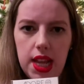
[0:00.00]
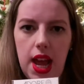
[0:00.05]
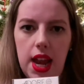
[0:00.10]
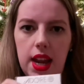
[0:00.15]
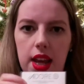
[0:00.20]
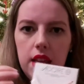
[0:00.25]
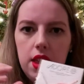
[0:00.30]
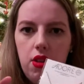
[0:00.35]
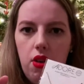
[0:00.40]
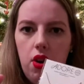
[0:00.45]
and
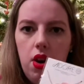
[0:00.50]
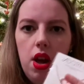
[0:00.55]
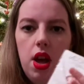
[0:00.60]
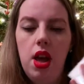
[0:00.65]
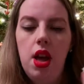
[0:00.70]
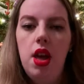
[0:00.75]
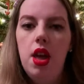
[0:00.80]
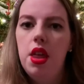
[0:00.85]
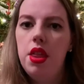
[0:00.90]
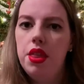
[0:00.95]
I thought
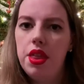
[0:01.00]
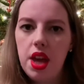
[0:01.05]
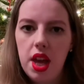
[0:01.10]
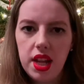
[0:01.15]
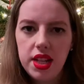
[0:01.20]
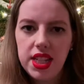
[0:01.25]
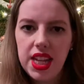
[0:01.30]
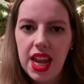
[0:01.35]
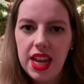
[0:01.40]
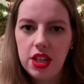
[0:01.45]

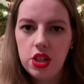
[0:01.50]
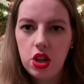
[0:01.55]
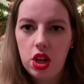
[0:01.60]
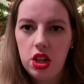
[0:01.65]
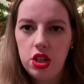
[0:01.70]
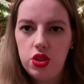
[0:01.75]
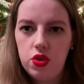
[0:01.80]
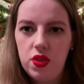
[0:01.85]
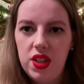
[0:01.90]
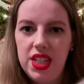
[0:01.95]

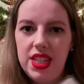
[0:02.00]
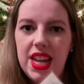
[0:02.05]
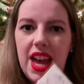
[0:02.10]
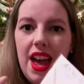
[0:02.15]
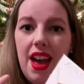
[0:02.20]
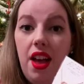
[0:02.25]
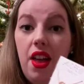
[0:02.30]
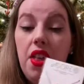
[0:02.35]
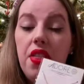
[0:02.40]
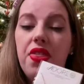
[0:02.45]
$38
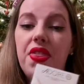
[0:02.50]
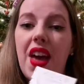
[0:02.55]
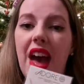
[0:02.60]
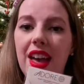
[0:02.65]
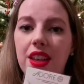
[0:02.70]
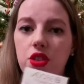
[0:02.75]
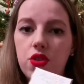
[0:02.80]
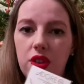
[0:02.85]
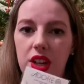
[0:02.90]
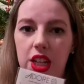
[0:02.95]
retail,
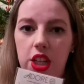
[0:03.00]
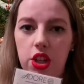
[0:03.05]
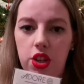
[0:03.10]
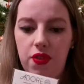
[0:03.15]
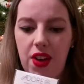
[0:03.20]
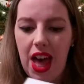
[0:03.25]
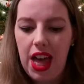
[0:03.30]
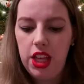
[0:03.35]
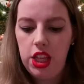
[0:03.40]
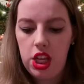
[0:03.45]
that's really good
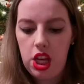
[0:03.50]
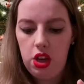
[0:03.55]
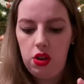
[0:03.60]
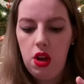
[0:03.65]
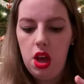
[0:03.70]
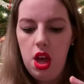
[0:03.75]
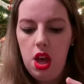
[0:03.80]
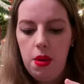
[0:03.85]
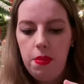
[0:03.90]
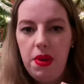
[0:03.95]
value.
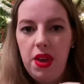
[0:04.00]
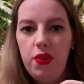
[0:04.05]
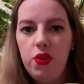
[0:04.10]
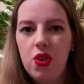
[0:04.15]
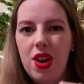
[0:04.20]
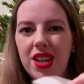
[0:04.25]
But if you